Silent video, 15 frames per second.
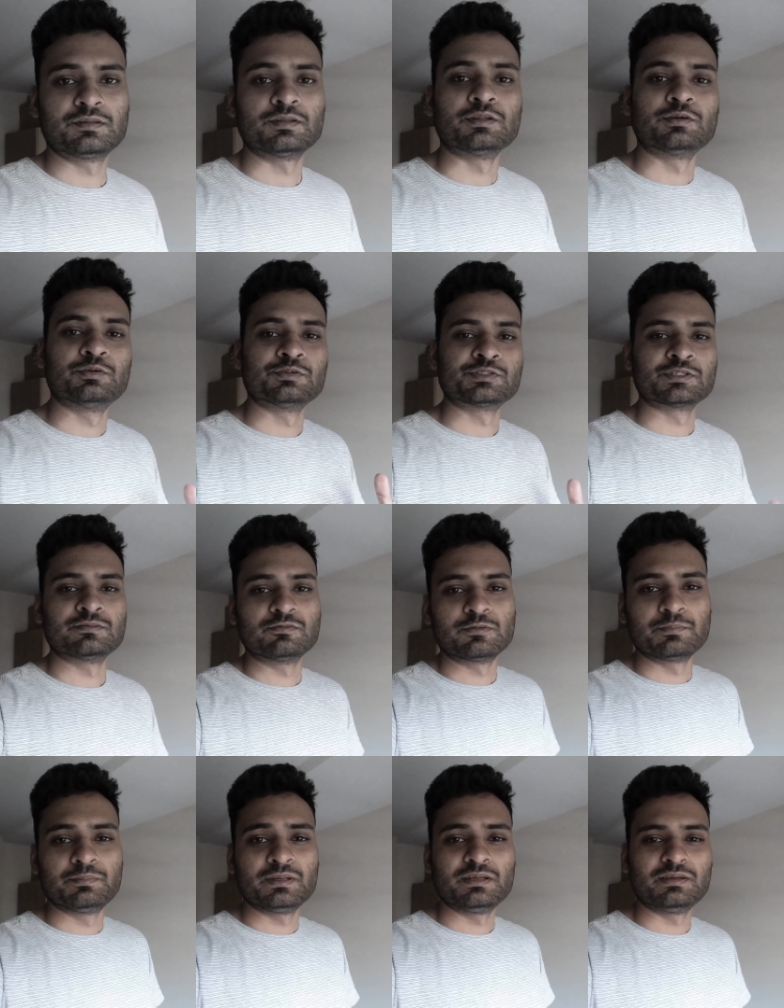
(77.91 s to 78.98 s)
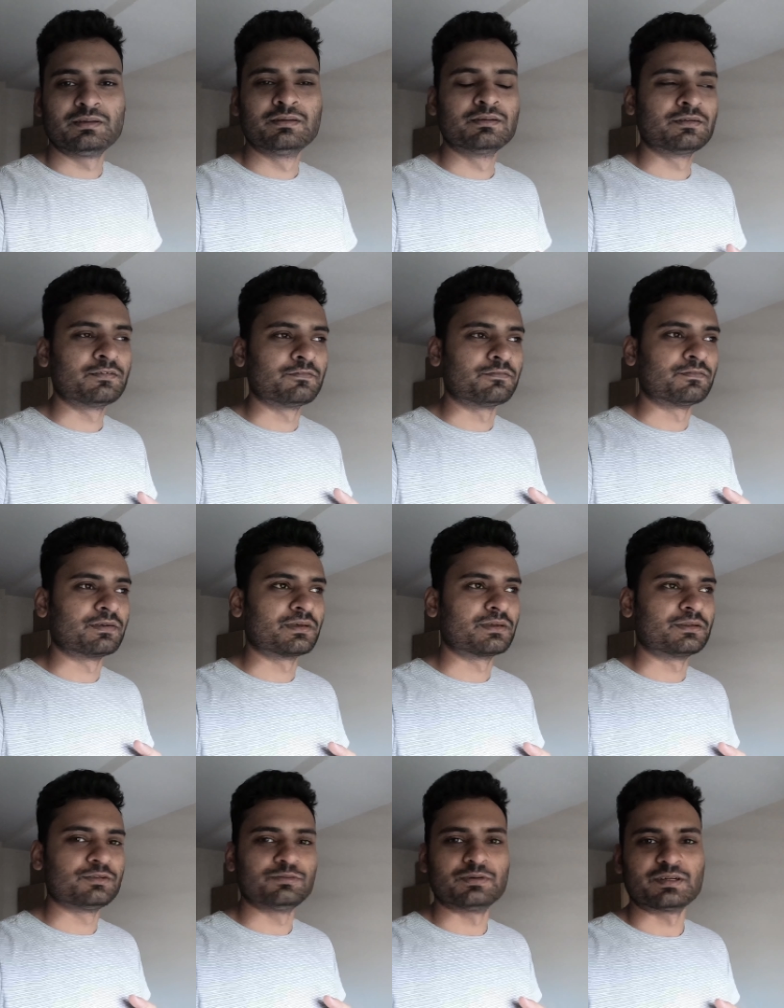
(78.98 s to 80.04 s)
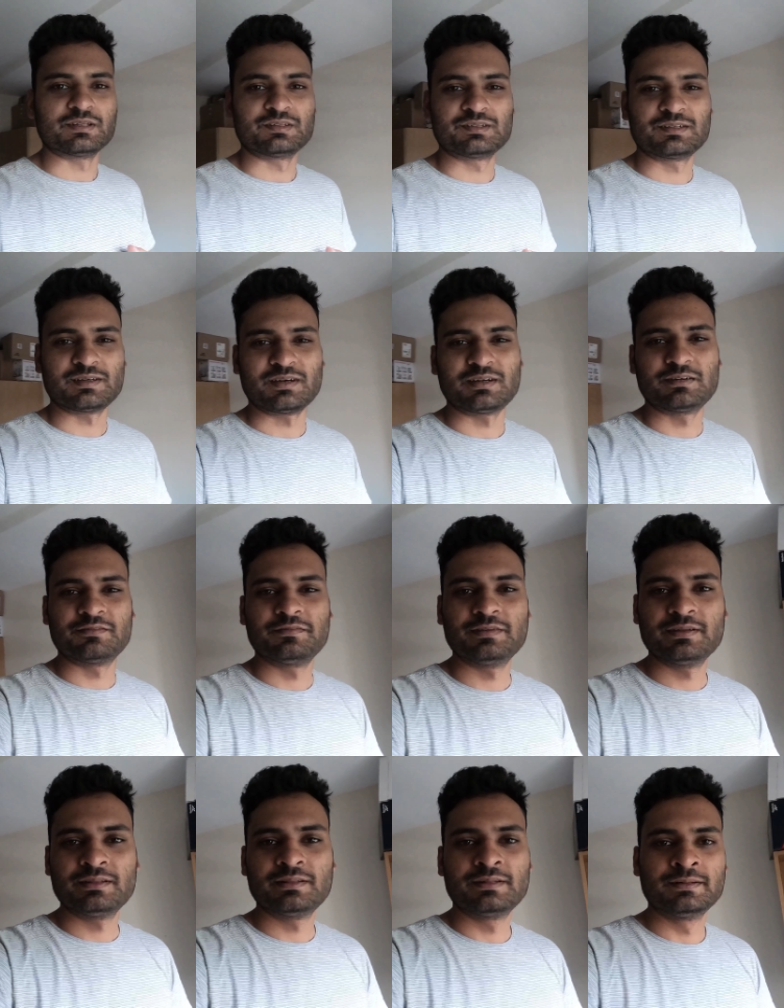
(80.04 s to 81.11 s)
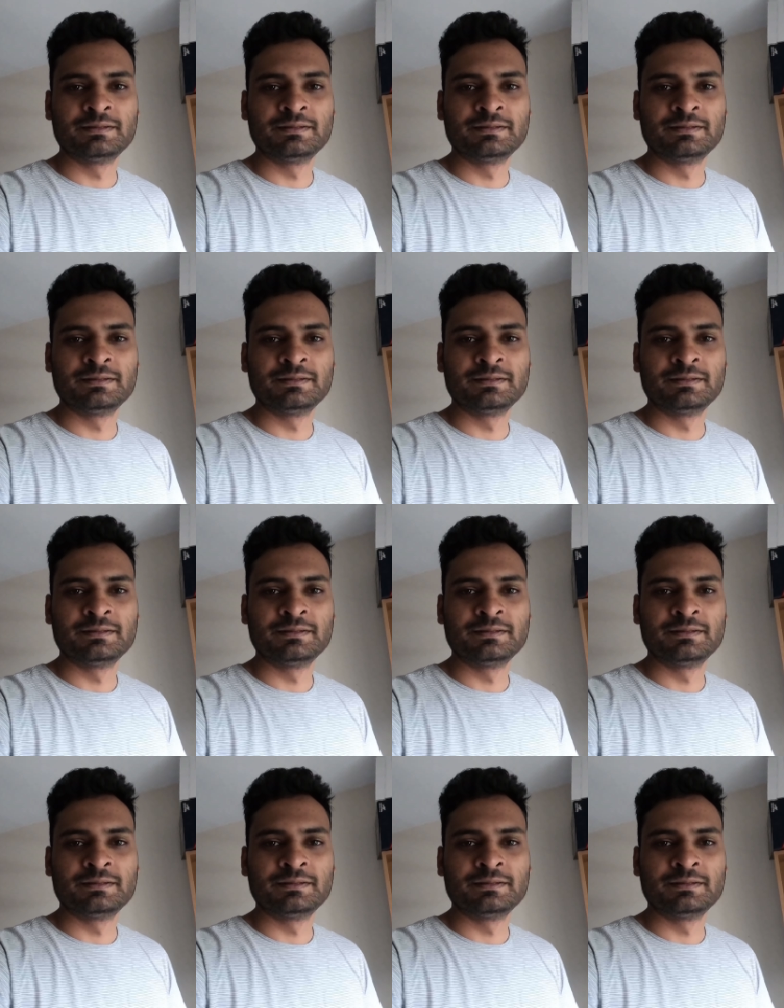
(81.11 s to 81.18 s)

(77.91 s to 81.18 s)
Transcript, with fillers: so the question would be where do I start with?